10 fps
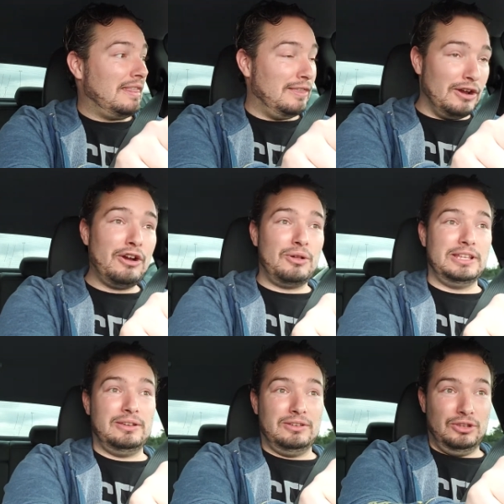they're
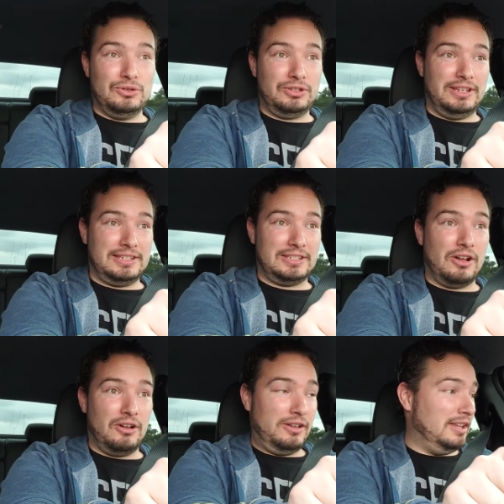only usually
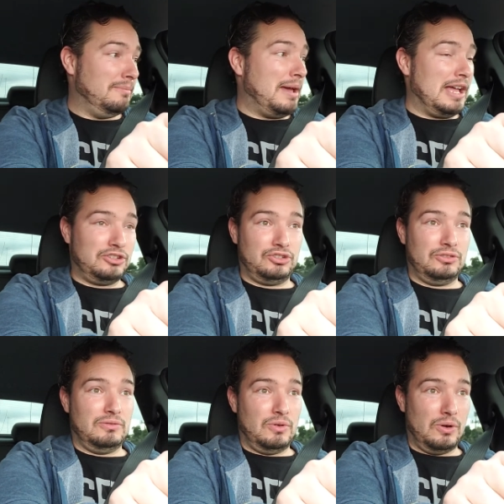saw in a match
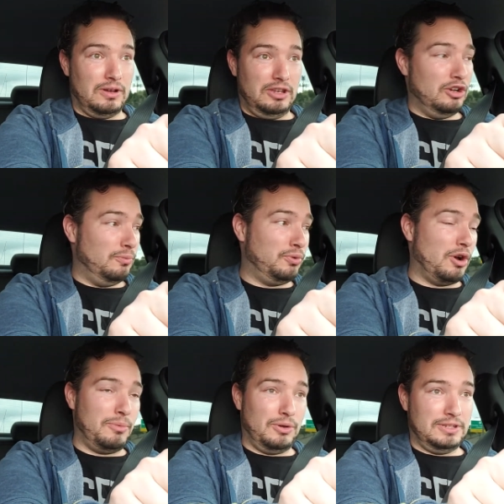or,
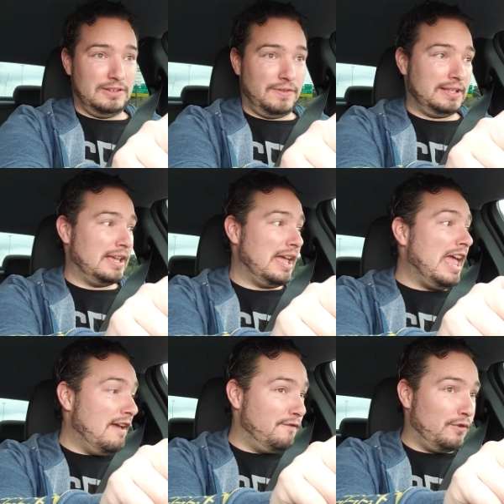promo and stuff like that
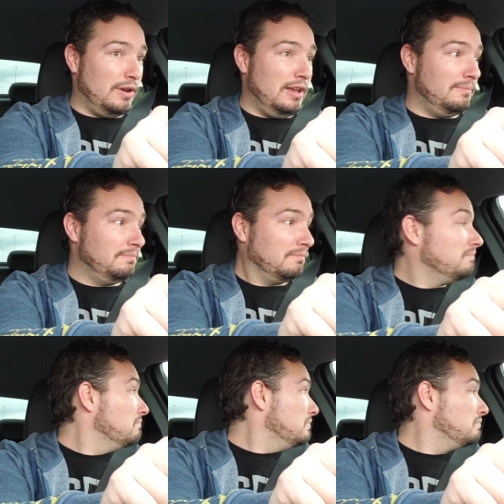every
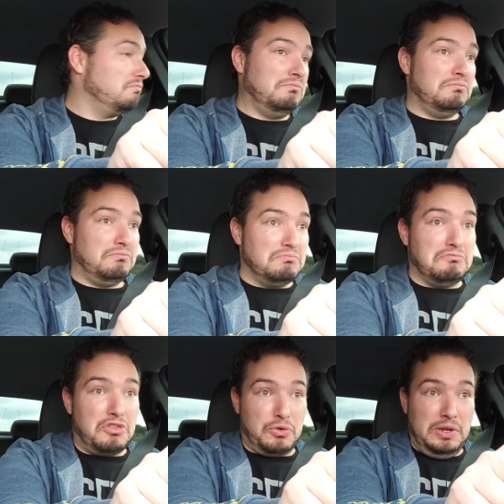
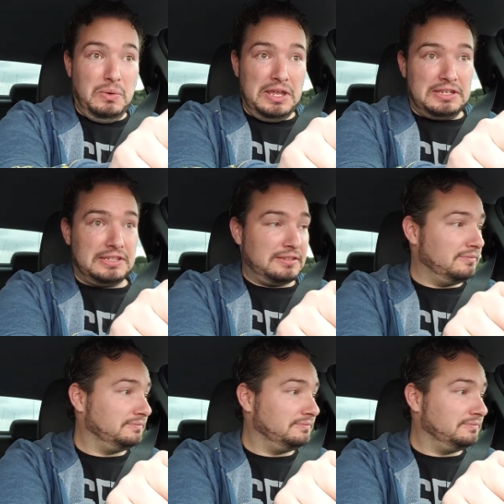3 weeks.